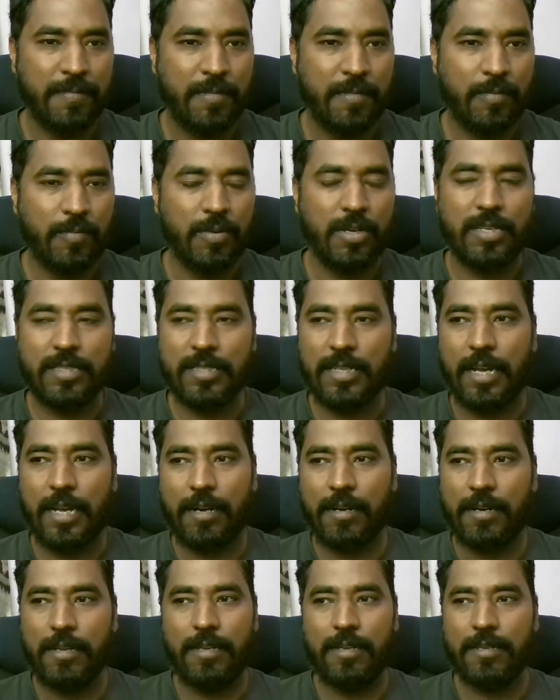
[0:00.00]
what
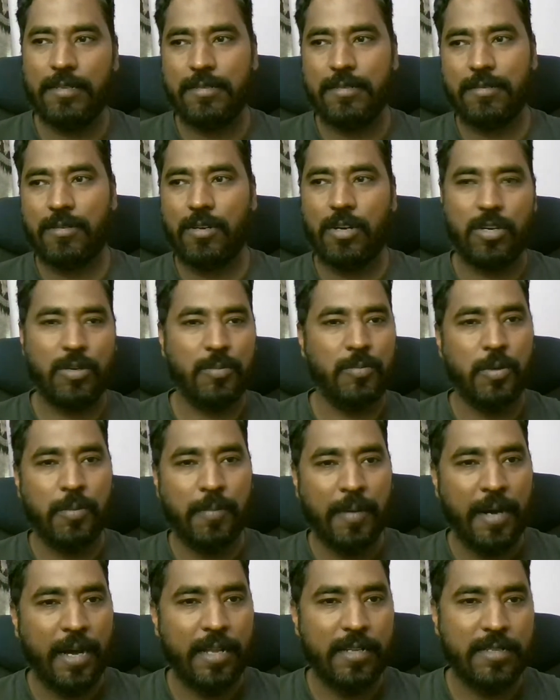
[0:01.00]
exactly is
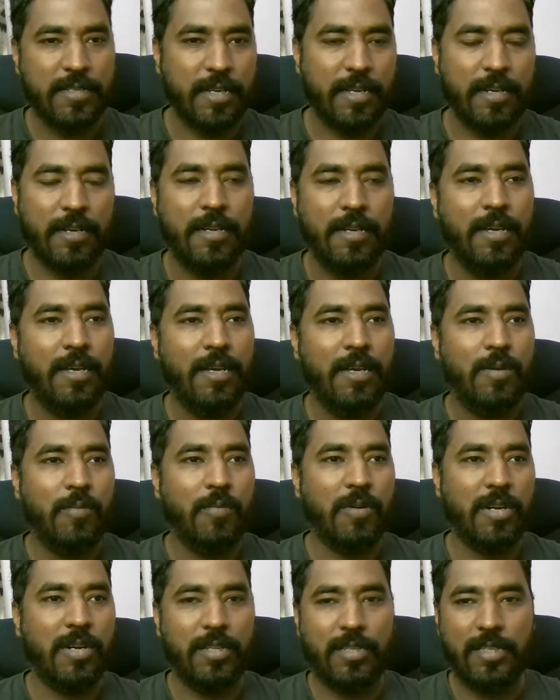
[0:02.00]
automobiles and
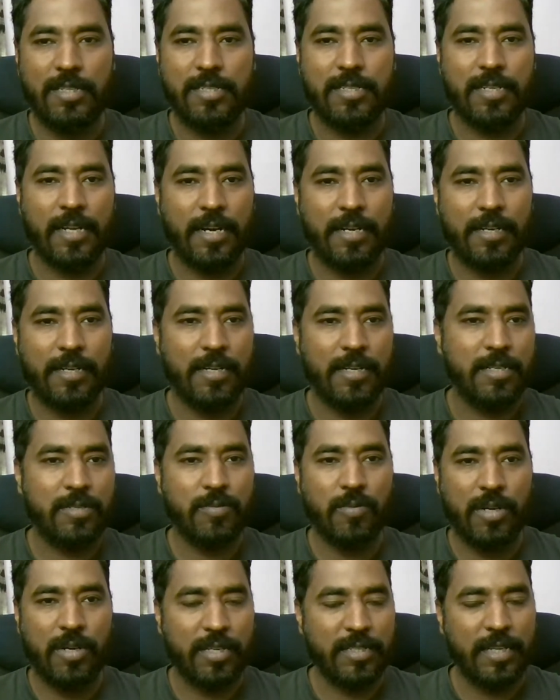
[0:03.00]
what are these standards,
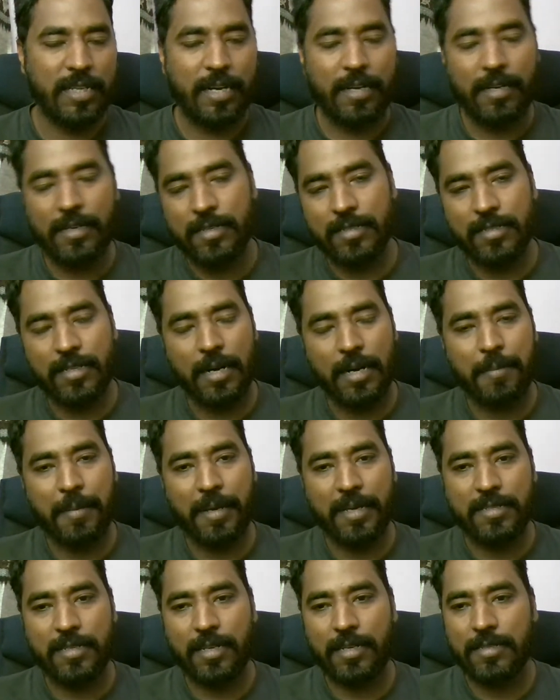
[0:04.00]
what exactly does that
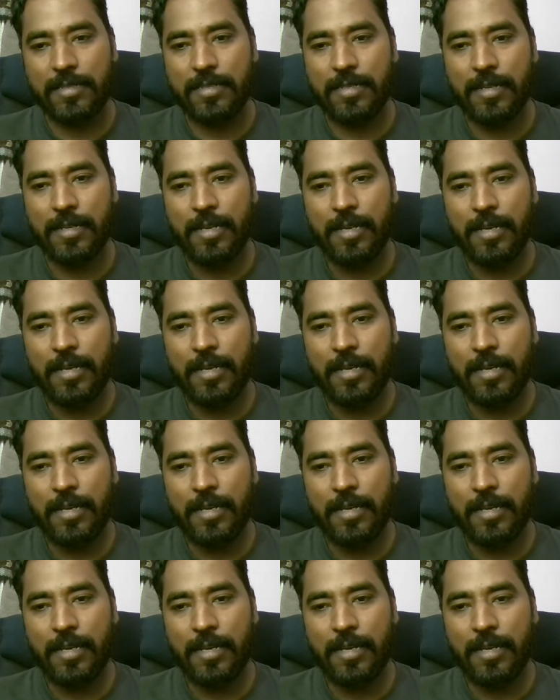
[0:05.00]
make sense.